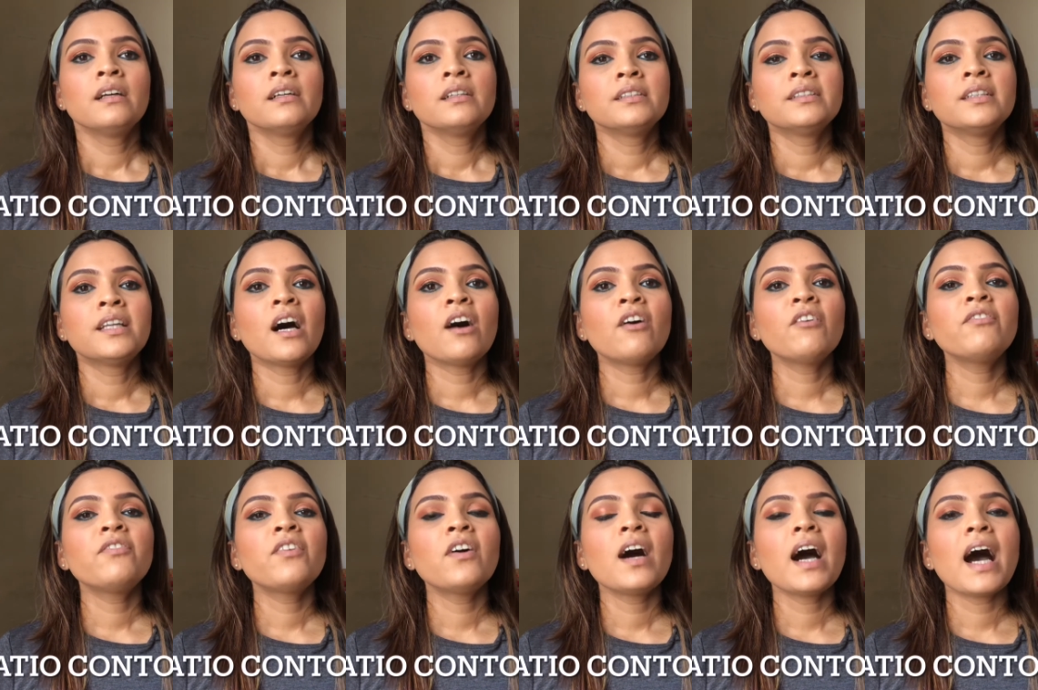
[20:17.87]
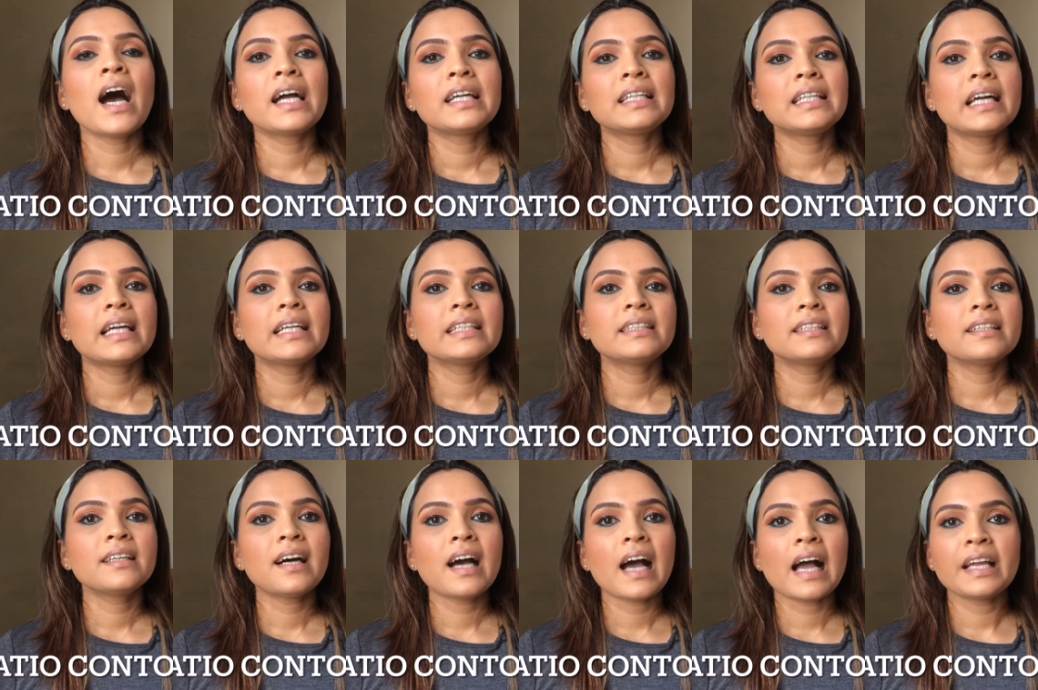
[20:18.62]
Now for
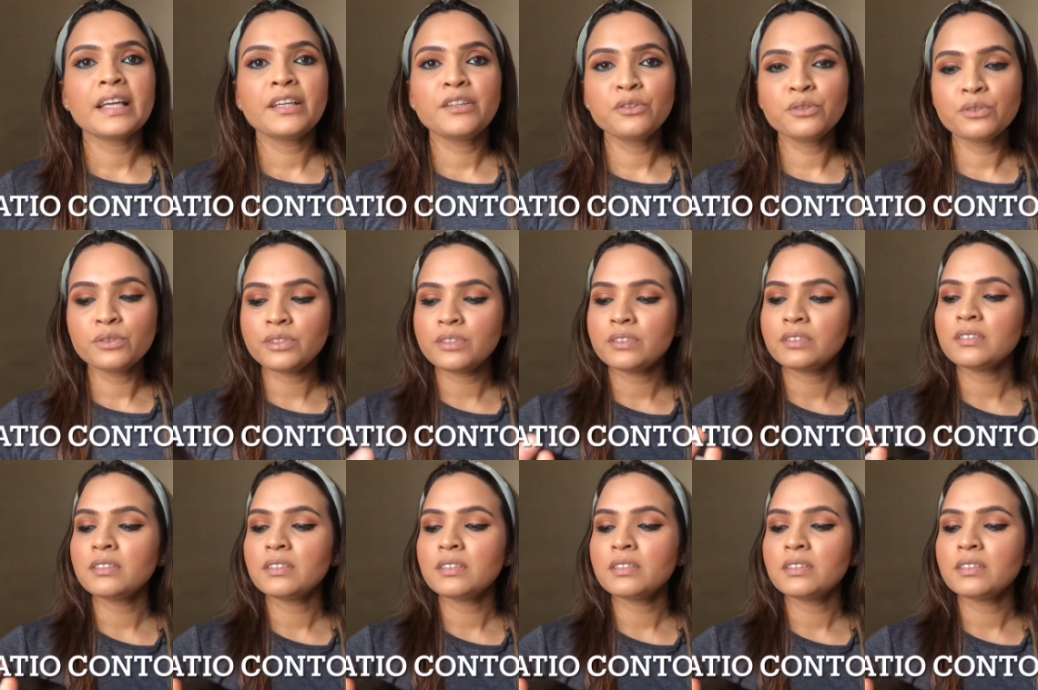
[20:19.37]
highlighter, I used